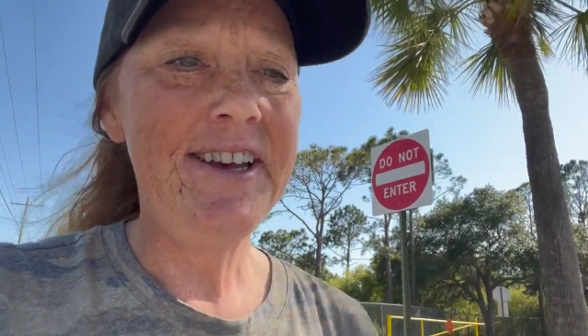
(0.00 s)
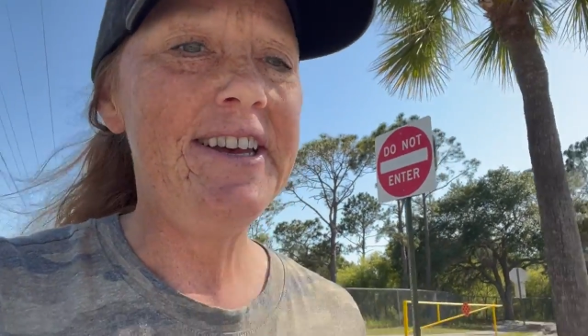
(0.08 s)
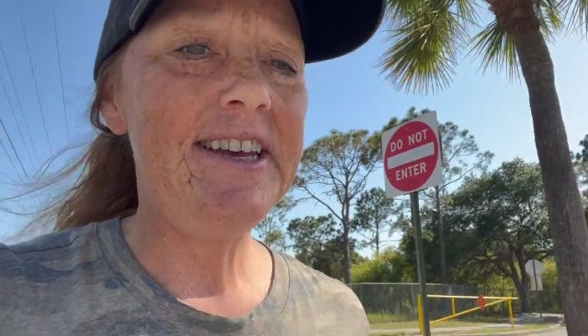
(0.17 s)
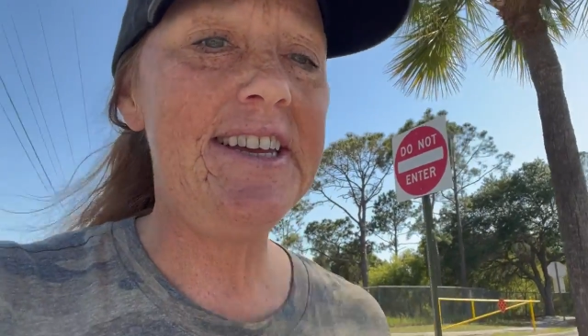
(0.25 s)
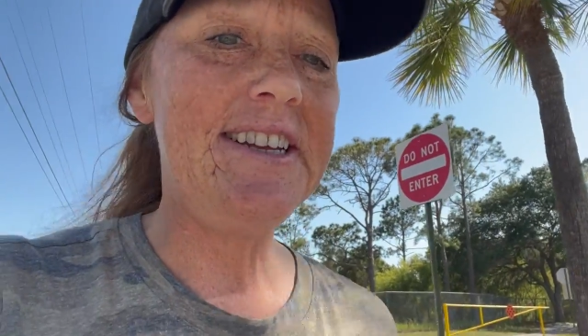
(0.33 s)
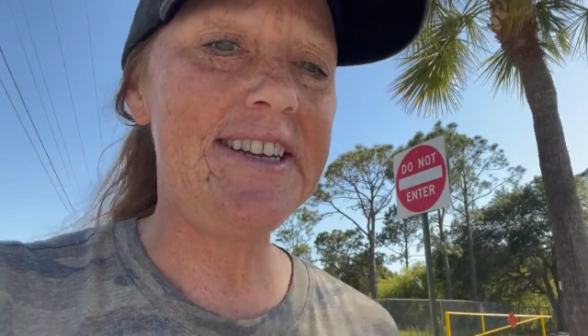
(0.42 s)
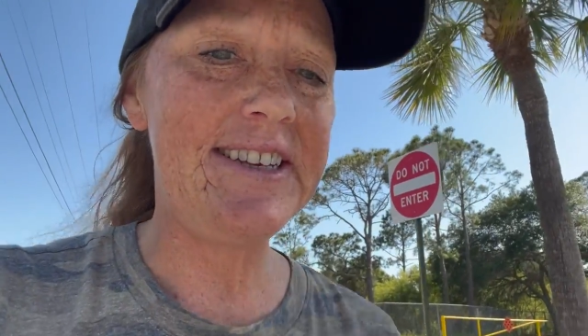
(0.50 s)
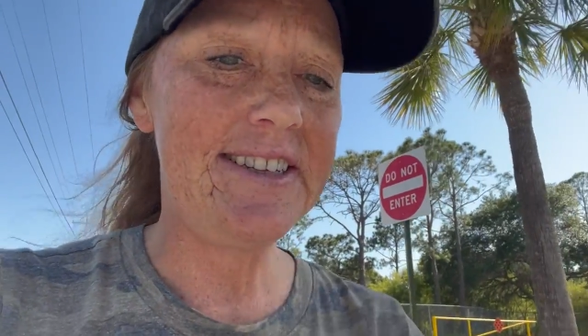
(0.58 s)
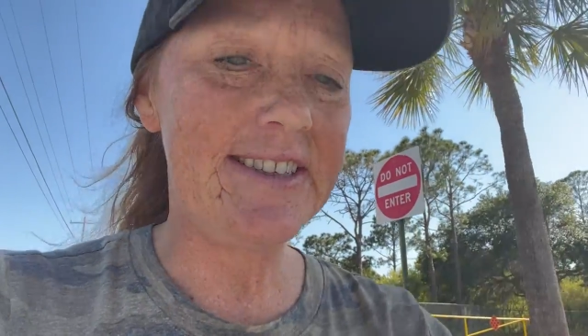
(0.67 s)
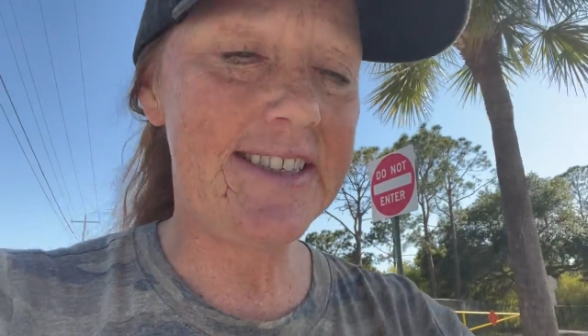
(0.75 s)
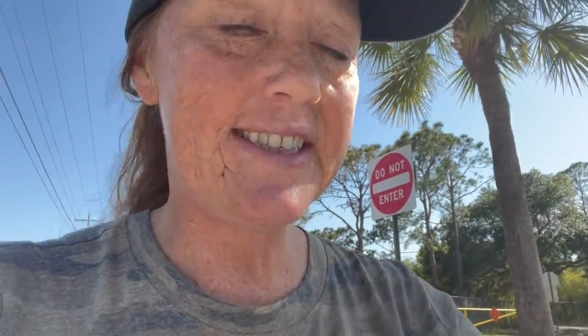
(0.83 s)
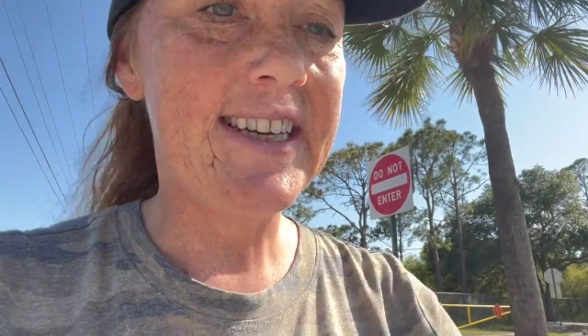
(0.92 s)
it
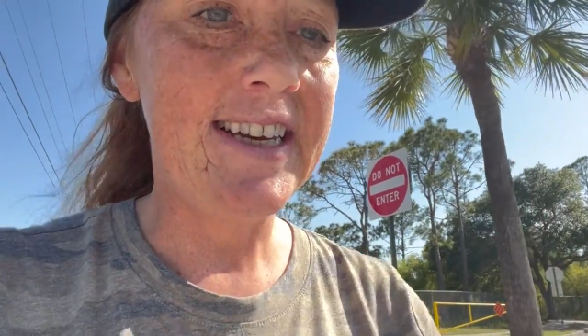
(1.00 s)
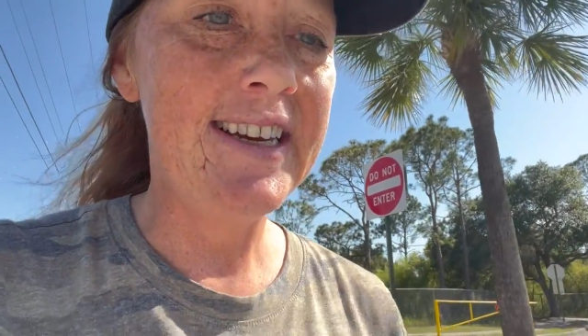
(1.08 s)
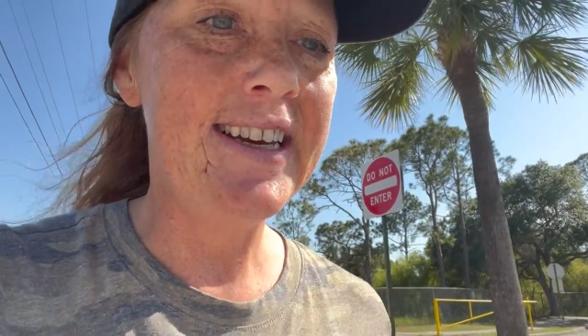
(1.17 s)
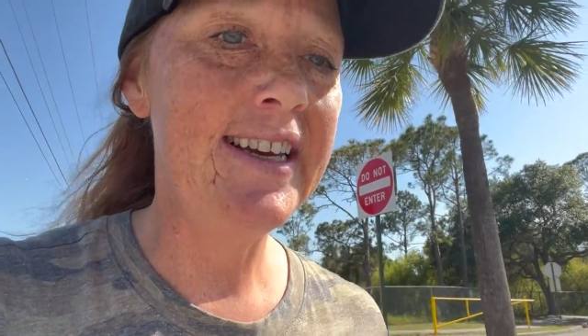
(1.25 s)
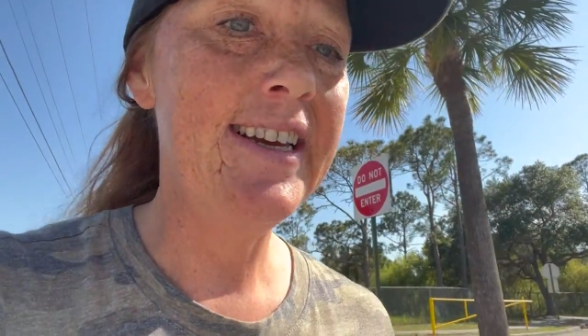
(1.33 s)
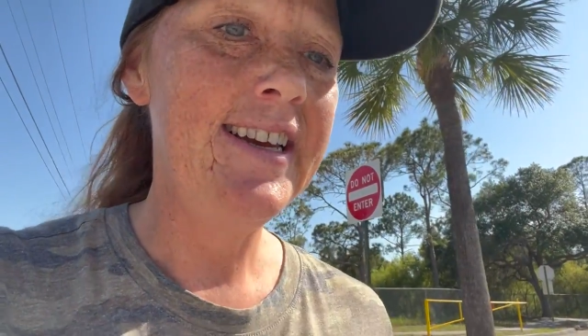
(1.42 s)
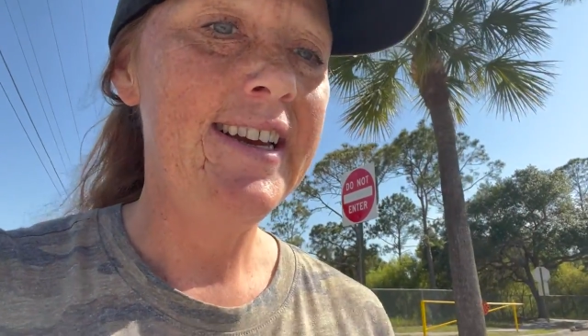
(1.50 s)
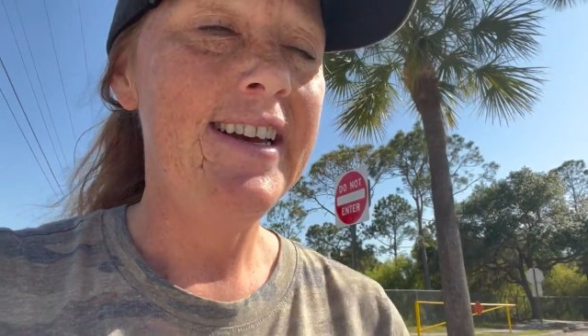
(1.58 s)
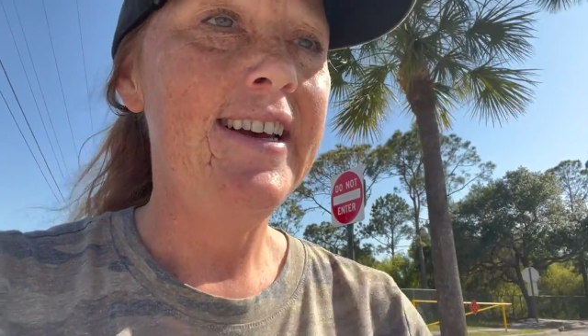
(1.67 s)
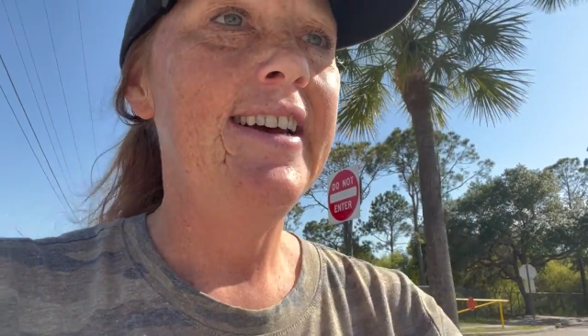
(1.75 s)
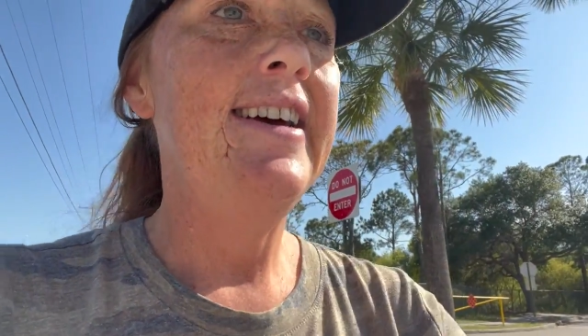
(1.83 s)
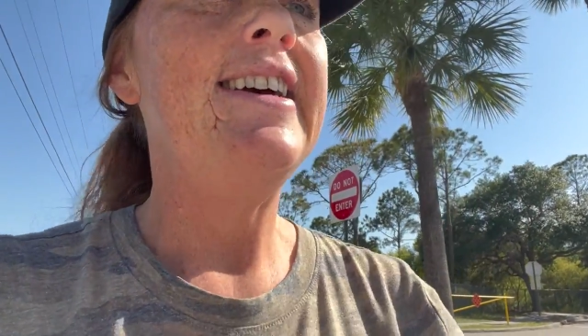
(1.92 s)
is,
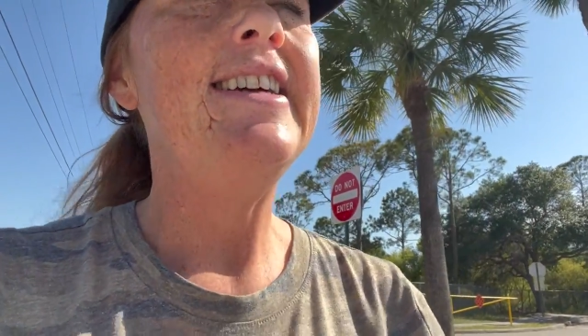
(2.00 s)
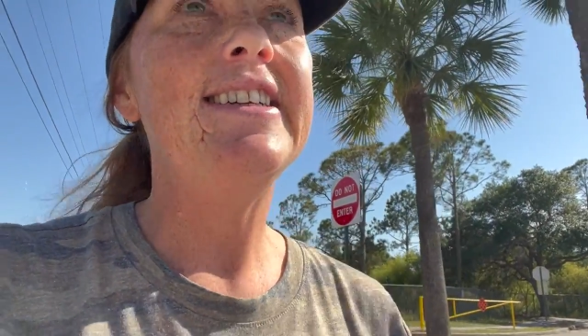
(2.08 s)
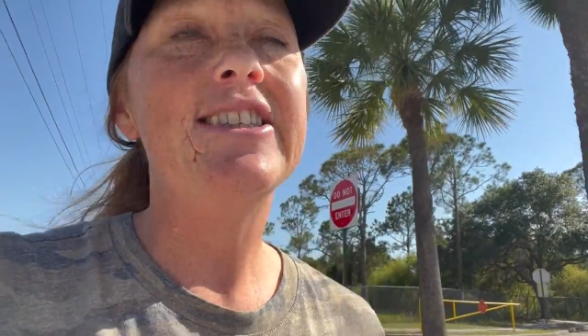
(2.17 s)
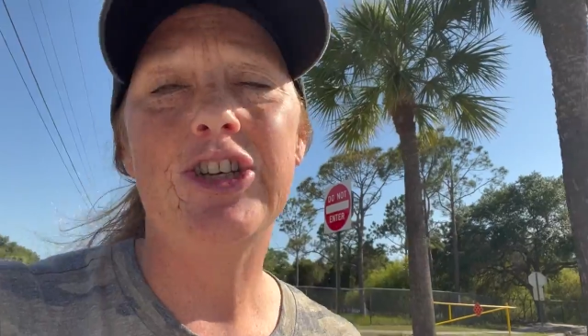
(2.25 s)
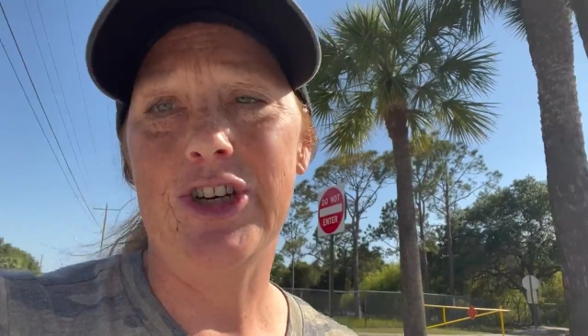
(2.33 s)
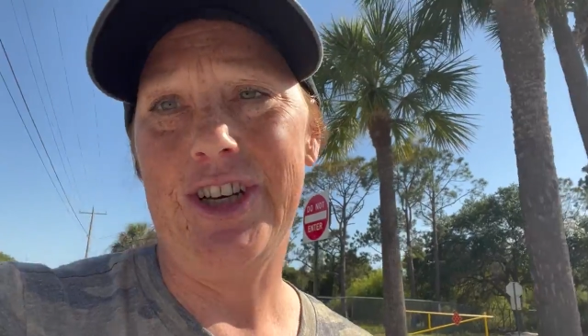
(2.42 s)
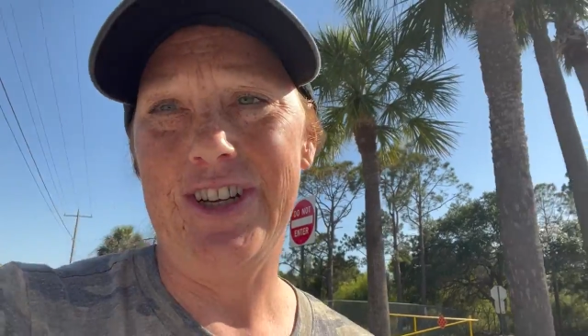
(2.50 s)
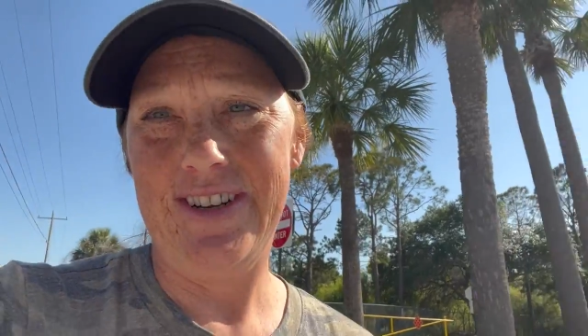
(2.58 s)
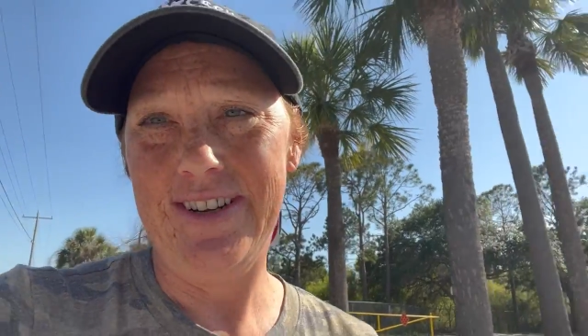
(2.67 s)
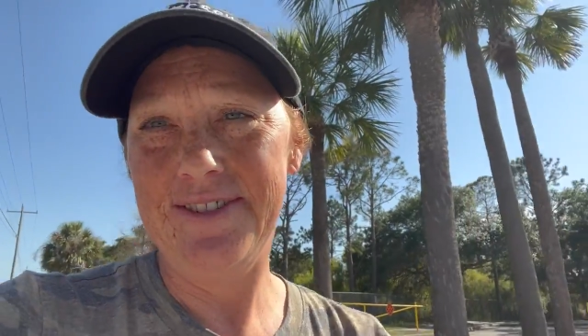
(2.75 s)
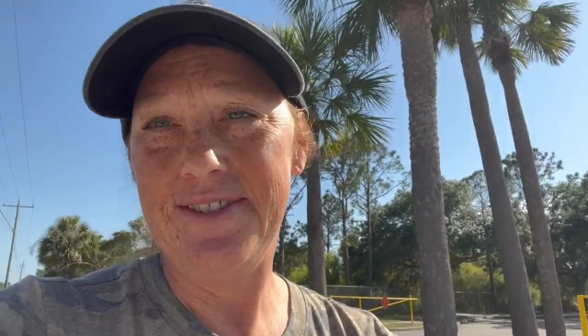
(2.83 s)
it is good.